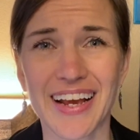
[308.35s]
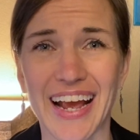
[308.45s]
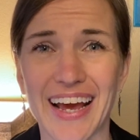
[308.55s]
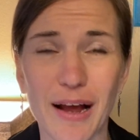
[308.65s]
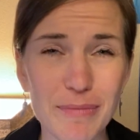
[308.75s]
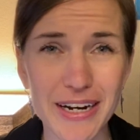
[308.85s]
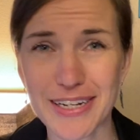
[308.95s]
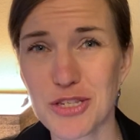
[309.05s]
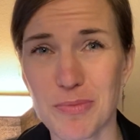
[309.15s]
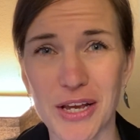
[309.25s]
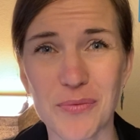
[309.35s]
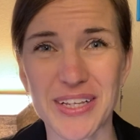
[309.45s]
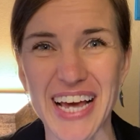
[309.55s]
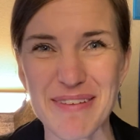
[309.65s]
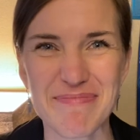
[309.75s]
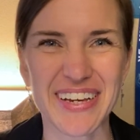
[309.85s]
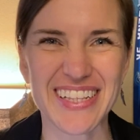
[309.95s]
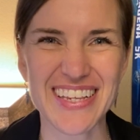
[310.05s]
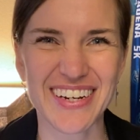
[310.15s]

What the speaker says: And I'm going to explain what that means.